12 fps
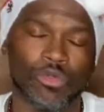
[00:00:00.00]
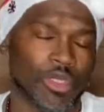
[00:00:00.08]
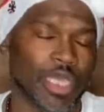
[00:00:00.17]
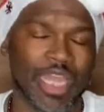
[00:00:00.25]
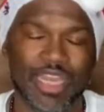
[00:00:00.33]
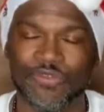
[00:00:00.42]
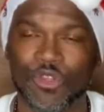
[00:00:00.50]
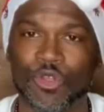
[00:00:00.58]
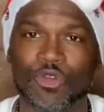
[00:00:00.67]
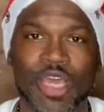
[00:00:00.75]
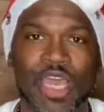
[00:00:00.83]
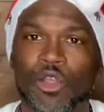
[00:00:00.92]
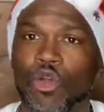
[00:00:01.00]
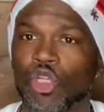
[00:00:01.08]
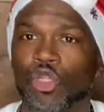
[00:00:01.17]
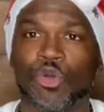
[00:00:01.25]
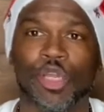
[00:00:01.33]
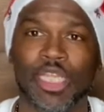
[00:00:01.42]
And if you do that, you're always going
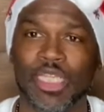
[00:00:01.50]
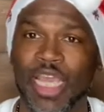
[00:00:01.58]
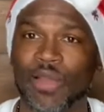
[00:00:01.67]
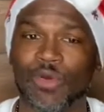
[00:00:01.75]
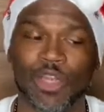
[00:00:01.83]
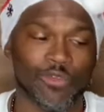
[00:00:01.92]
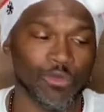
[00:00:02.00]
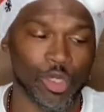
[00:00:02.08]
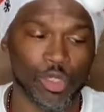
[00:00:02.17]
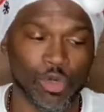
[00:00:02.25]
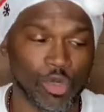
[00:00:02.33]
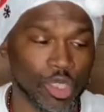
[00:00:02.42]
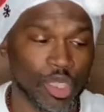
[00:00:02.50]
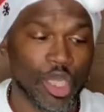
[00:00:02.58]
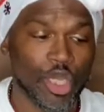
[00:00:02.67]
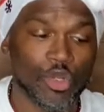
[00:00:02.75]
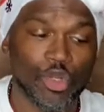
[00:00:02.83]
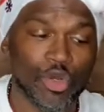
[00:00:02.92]
to get a ding whenever we're doing
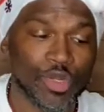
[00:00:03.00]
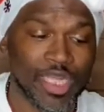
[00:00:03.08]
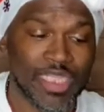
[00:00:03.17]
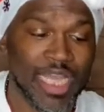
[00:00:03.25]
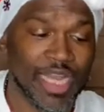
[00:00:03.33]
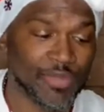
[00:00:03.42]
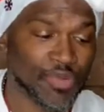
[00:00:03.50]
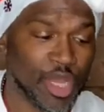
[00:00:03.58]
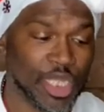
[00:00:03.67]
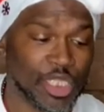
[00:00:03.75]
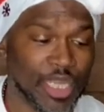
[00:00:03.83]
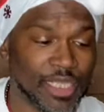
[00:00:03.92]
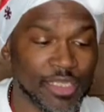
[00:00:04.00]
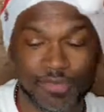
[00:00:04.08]
new and exciting projects.